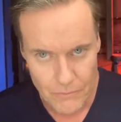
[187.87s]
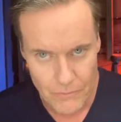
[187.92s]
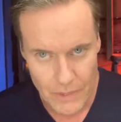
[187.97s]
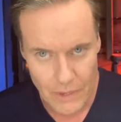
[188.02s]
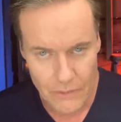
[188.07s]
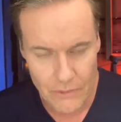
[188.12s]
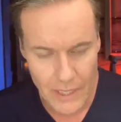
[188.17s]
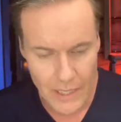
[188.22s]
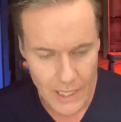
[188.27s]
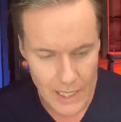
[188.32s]

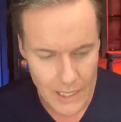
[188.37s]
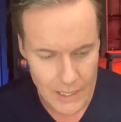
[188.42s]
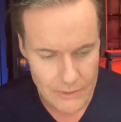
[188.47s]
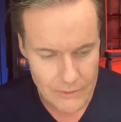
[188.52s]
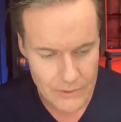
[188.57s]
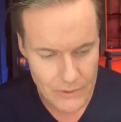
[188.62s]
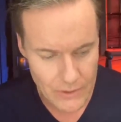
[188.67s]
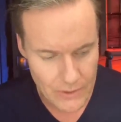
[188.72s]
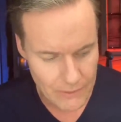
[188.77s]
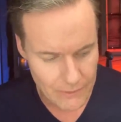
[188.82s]
They
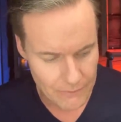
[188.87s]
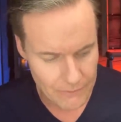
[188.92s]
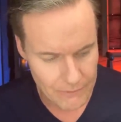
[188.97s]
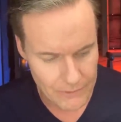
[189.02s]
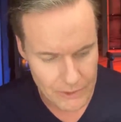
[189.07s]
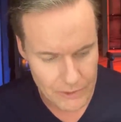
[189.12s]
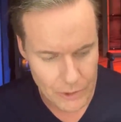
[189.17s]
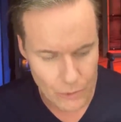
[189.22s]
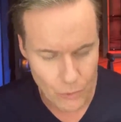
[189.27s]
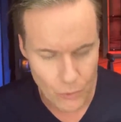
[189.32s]
act
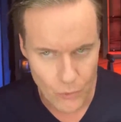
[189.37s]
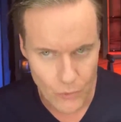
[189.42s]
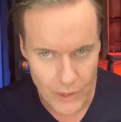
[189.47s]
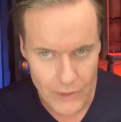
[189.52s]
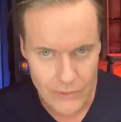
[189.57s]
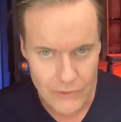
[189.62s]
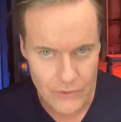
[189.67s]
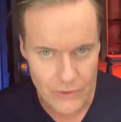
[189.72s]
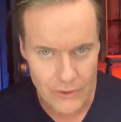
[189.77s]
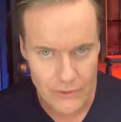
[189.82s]
very
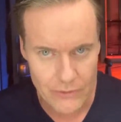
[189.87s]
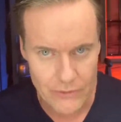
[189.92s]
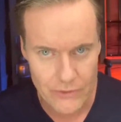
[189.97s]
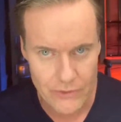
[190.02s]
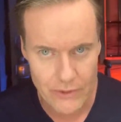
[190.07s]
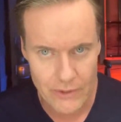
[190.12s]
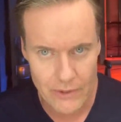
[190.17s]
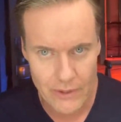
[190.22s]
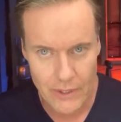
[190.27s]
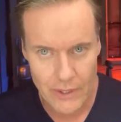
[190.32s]
racist,
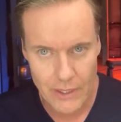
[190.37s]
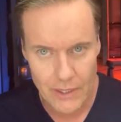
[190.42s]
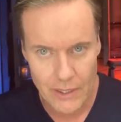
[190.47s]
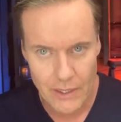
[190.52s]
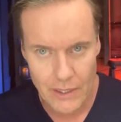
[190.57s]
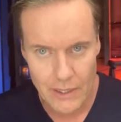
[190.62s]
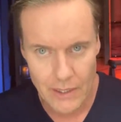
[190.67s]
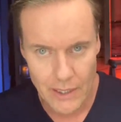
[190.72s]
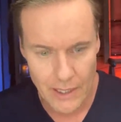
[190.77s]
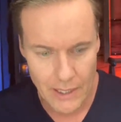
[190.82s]

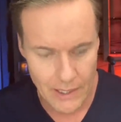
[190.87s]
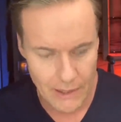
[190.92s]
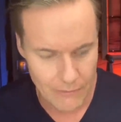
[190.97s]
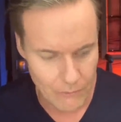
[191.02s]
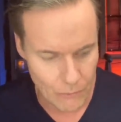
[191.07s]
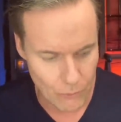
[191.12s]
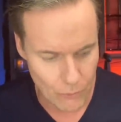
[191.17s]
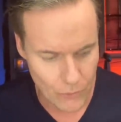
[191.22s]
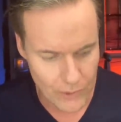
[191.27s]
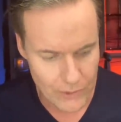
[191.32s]
have
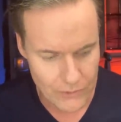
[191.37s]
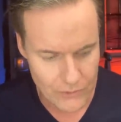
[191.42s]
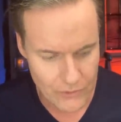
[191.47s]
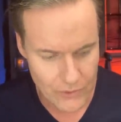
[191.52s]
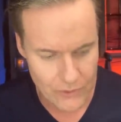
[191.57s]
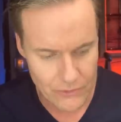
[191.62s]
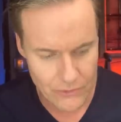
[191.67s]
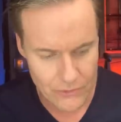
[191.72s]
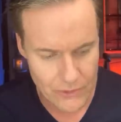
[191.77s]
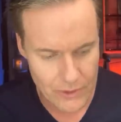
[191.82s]

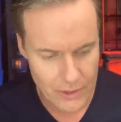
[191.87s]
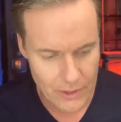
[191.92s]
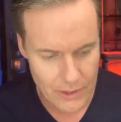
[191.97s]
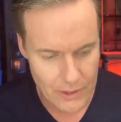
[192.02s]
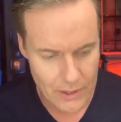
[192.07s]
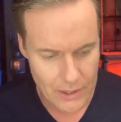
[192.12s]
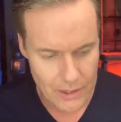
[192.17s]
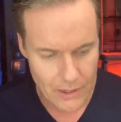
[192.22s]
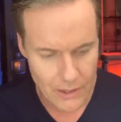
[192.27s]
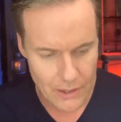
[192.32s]
racist
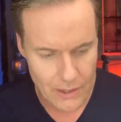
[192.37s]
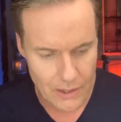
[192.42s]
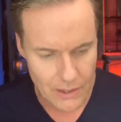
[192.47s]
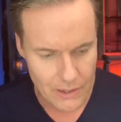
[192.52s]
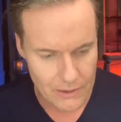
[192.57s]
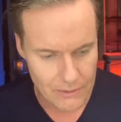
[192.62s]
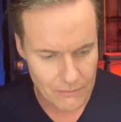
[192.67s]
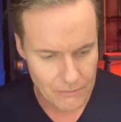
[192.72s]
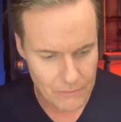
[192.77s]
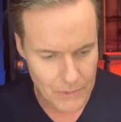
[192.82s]

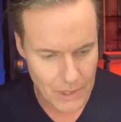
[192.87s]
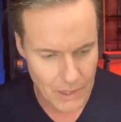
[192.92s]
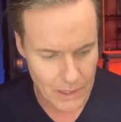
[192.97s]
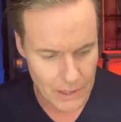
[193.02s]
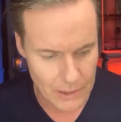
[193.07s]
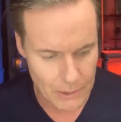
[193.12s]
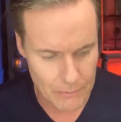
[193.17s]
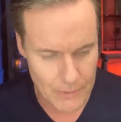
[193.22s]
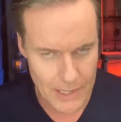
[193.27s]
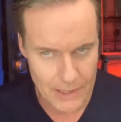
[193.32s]

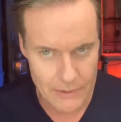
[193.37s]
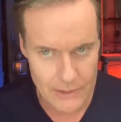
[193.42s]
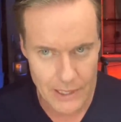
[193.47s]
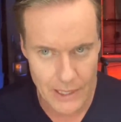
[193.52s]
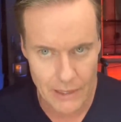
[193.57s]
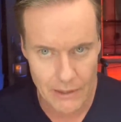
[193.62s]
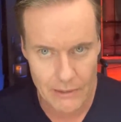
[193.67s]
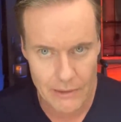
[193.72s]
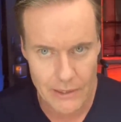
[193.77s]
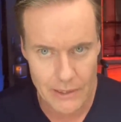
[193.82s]
kind of
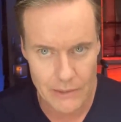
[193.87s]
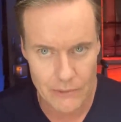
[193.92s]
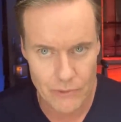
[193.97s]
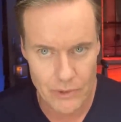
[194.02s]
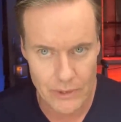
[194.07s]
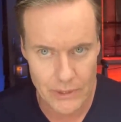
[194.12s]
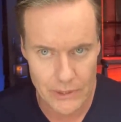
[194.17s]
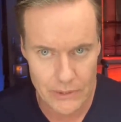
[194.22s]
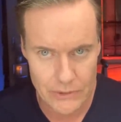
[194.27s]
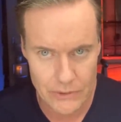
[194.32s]
mentality in
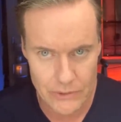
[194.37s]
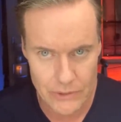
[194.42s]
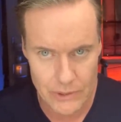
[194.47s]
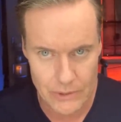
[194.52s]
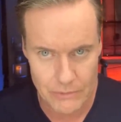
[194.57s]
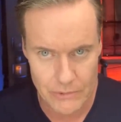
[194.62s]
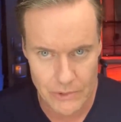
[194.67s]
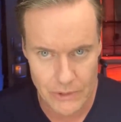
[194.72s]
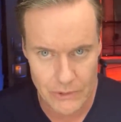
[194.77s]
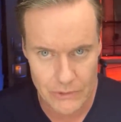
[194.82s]

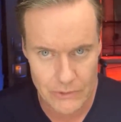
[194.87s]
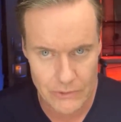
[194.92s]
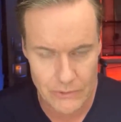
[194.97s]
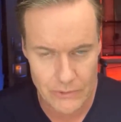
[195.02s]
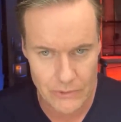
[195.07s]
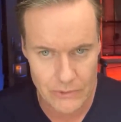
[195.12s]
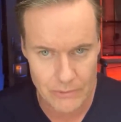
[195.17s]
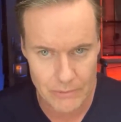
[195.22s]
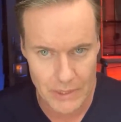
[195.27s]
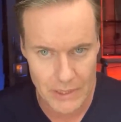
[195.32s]
relationships,
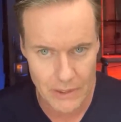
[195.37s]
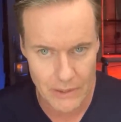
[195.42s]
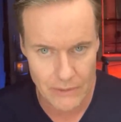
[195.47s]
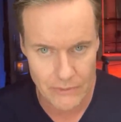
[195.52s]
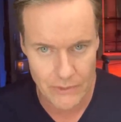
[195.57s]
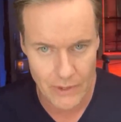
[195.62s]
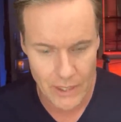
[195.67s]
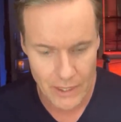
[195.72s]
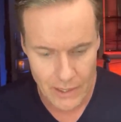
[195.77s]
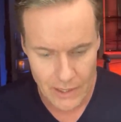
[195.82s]
narcissists,
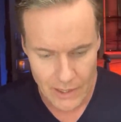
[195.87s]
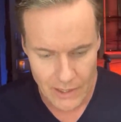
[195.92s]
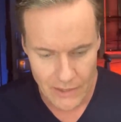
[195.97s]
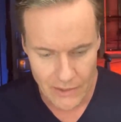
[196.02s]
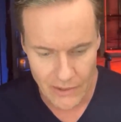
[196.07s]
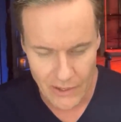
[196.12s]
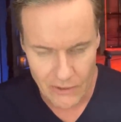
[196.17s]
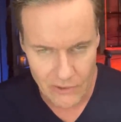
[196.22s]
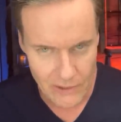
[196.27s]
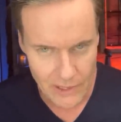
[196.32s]
because
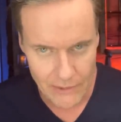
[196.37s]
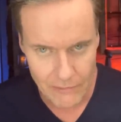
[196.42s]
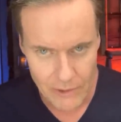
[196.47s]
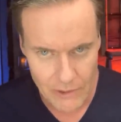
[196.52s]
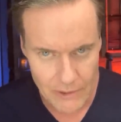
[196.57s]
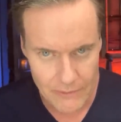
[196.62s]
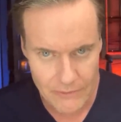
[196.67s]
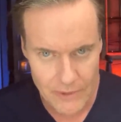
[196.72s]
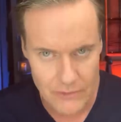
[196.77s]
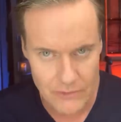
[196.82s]
their level
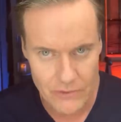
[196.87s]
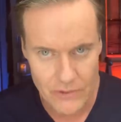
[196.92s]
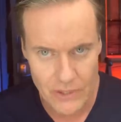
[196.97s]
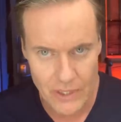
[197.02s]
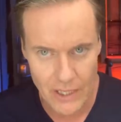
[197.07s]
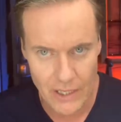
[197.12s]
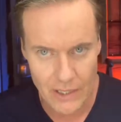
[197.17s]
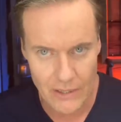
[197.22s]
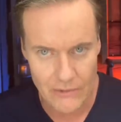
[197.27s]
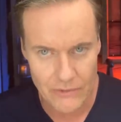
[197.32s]
of
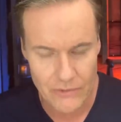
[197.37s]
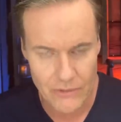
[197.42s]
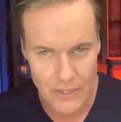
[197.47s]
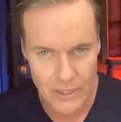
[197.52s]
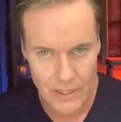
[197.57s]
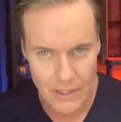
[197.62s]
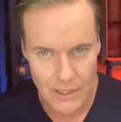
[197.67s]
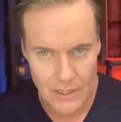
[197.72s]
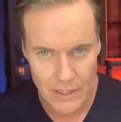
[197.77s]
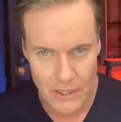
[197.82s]
disgust
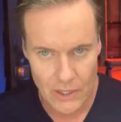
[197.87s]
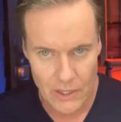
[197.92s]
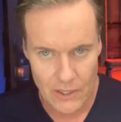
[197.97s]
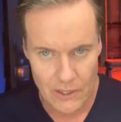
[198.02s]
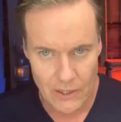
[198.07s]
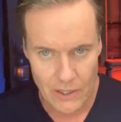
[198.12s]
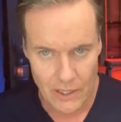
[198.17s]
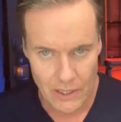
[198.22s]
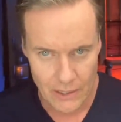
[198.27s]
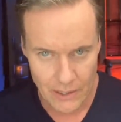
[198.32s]

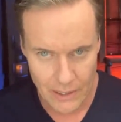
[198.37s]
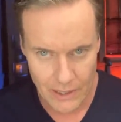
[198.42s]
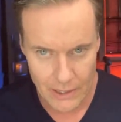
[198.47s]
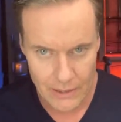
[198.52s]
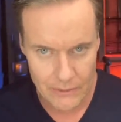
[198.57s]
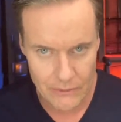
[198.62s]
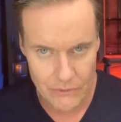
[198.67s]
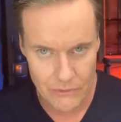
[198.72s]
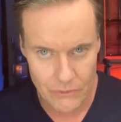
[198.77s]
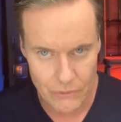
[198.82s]

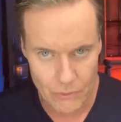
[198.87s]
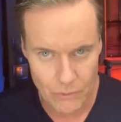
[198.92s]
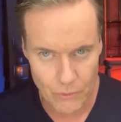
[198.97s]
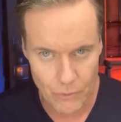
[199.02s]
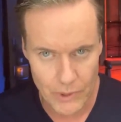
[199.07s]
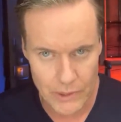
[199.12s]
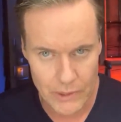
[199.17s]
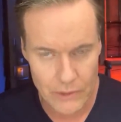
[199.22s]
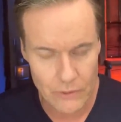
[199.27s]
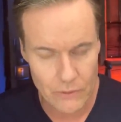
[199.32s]
heightens
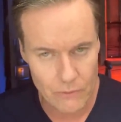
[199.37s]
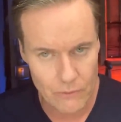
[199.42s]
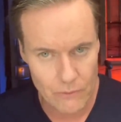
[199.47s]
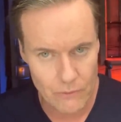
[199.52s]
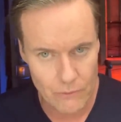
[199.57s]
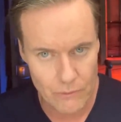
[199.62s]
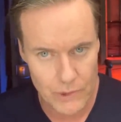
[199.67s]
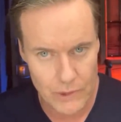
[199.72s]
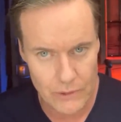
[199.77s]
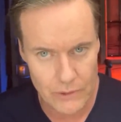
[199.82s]
when
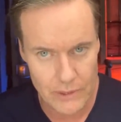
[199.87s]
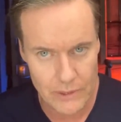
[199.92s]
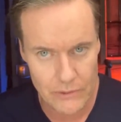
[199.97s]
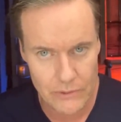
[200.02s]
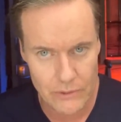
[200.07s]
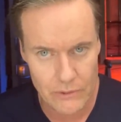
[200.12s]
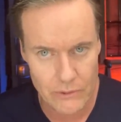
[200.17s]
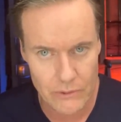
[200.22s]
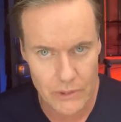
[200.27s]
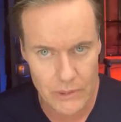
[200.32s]
you're
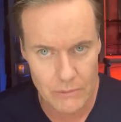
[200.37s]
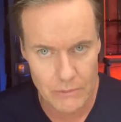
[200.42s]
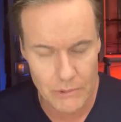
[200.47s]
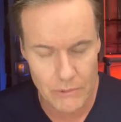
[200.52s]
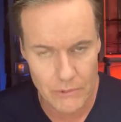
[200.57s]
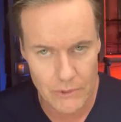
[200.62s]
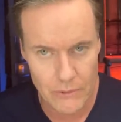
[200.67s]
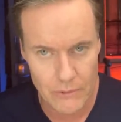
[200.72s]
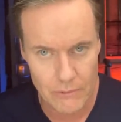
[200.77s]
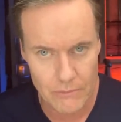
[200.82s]
disagreeable
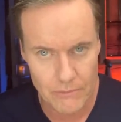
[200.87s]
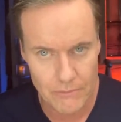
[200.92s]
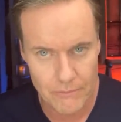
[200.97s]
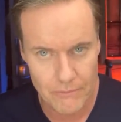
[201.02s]
with them.